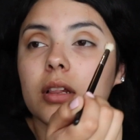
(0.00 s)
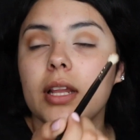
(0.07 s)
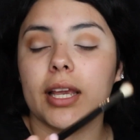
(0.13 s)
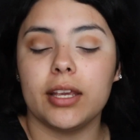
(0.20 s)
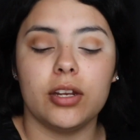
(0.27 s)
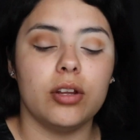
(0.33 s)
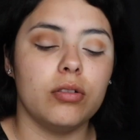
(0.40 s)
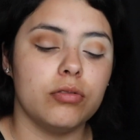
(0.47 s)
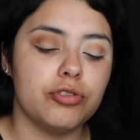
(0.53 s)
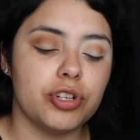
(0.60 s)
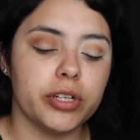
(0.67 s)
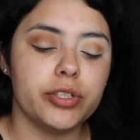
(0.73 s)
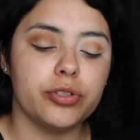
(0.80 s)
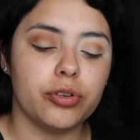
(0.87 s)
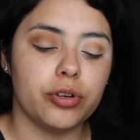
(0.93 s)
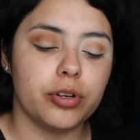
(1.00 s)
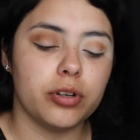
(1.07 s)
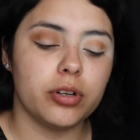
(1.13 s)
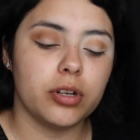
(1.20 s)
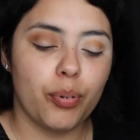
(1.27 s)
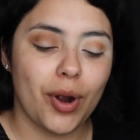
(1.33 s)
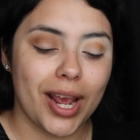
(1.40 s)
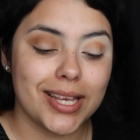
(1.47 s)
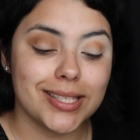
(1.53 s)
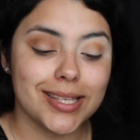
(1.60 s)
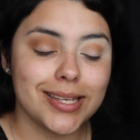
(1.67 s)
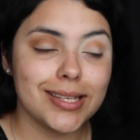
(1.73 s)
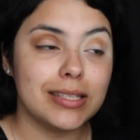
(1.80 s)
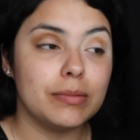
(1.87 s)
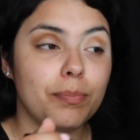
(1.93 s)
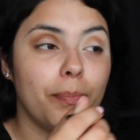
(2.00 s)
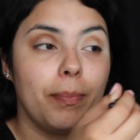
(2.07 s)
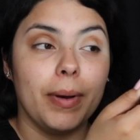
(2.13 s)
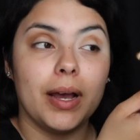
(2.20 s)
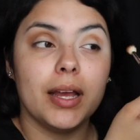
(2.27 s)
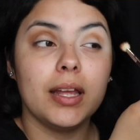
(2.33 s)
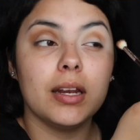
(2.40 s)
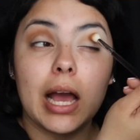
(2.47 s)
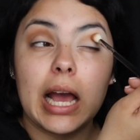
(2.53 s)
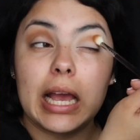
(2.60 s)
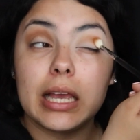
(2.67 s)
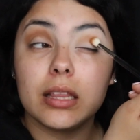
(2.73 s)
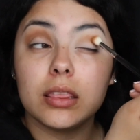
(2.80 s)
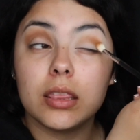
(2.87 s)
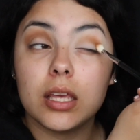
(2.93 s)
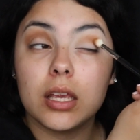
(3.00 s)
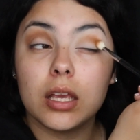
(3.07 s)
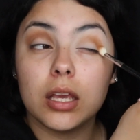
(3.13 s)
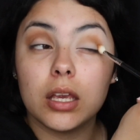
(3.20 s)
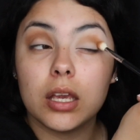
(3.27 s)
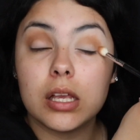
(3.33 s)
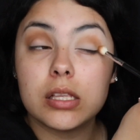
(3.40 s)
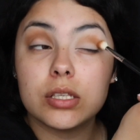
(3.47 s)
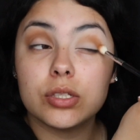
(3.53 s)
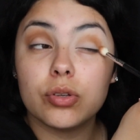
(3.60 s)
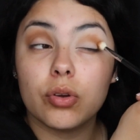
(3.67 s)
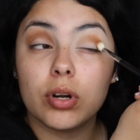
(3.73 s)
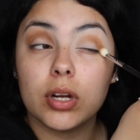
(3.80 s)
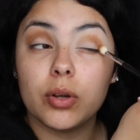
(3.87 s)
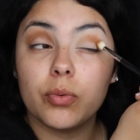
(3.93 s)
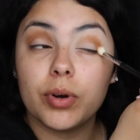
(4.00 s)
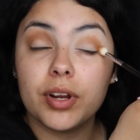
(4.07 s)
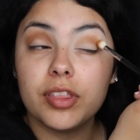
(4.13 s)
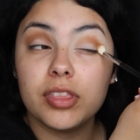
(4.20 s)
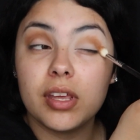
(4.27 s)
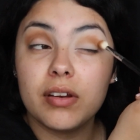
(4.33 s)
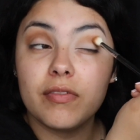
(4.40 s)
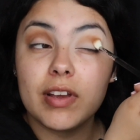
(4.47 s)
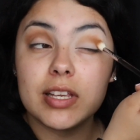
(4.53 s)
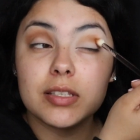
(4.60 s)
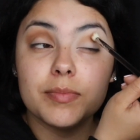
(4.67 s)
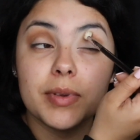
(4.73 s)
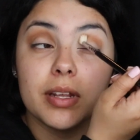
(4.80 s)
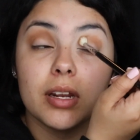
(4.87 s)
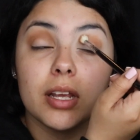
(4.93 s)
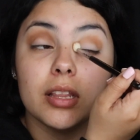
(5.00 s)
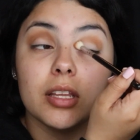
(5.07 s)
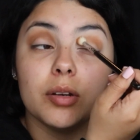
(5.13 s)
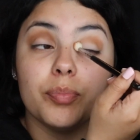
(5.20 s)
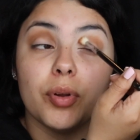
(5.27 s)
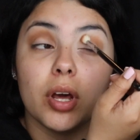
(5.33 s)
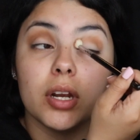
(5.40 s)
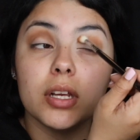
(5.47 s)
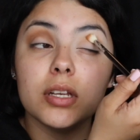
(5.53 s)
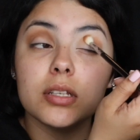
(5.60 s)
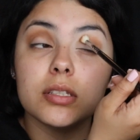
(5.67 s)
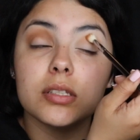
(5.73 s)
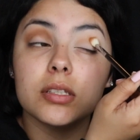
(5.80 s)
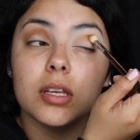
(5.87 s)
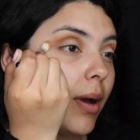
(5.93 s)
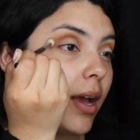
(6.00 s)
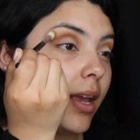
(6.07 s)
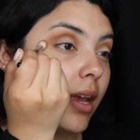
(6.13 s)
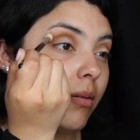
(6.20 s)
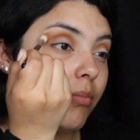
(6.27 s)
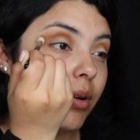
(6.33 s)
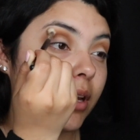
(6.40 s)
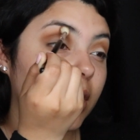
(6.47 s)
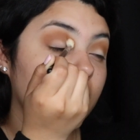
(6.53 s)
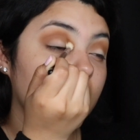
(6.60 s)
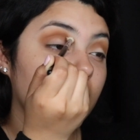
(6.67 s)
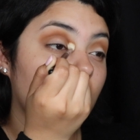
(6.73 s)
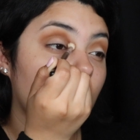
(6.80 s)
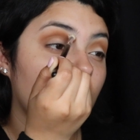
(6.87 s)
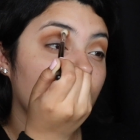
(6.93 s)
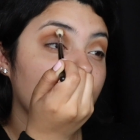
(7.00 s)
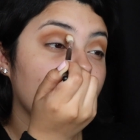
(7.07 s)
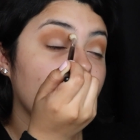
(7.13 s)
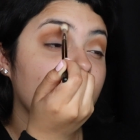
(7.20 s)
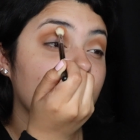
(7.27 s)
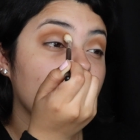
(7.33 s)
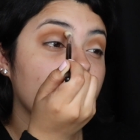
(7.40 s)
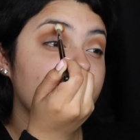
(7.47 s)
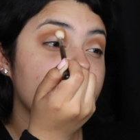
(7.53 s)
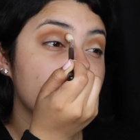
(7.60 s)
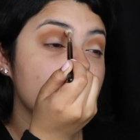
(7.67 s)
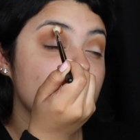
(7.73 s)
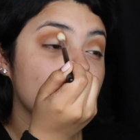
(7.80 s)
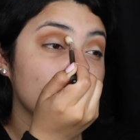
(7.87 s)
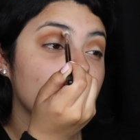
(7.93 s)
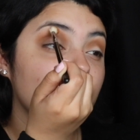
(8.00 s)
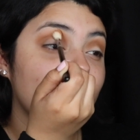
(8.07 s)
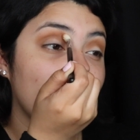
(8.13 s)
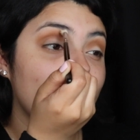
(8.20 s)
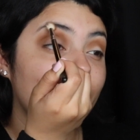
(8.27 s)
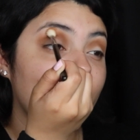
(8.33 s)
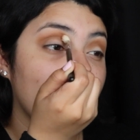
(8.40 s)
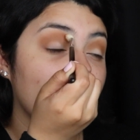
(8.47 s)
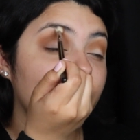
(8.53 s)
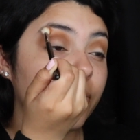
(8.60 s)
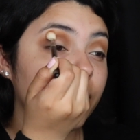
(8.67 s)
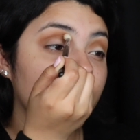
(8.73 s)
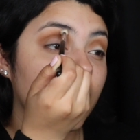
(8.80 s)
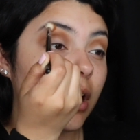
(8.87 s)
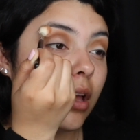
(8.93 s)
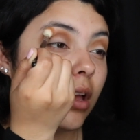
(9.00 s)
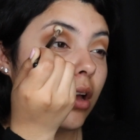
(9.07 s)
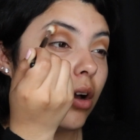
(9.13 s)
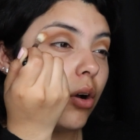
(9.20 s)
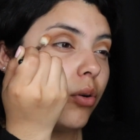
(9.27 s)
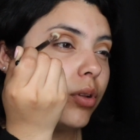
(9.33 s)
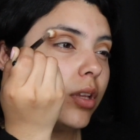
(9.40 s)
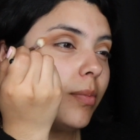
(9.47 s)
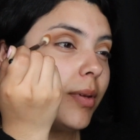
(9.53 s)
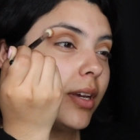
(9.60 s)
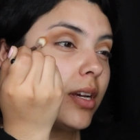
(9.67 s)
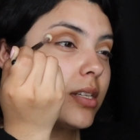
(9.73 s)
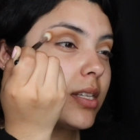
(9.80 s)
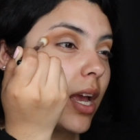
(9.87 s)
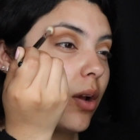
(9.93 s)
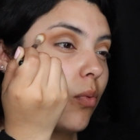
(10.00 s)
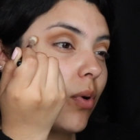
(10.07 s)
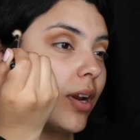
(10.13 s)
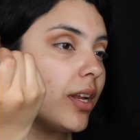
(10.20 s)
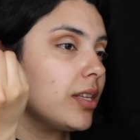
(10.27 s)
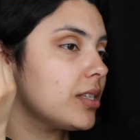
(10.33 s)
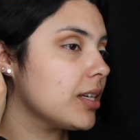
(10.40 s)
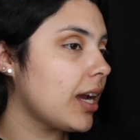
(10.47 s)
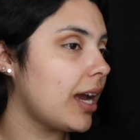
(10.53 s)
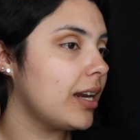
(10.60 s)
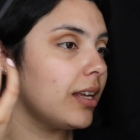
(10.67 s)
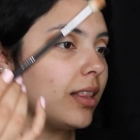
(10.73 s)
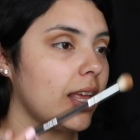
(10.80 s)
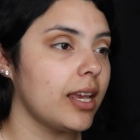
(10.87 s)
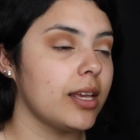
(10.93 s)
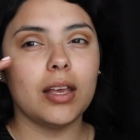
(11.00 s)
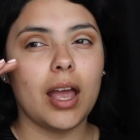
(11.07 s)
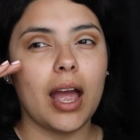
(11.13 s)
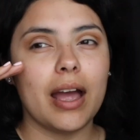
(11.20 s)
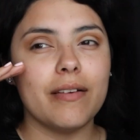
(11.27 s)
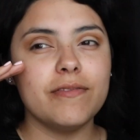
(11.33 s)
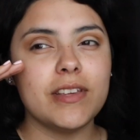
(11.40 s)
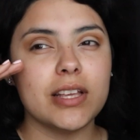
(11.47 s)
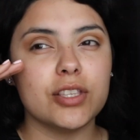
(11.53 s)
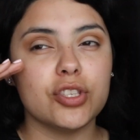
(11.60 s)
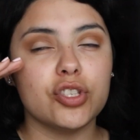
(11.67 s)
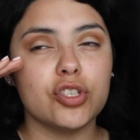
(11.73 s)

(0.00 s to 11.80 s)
like, you know, drugstore prices, but I think it's totally worth the investment in their products. I am bringing it all the way up to my brow only because I wanted to kind of like have that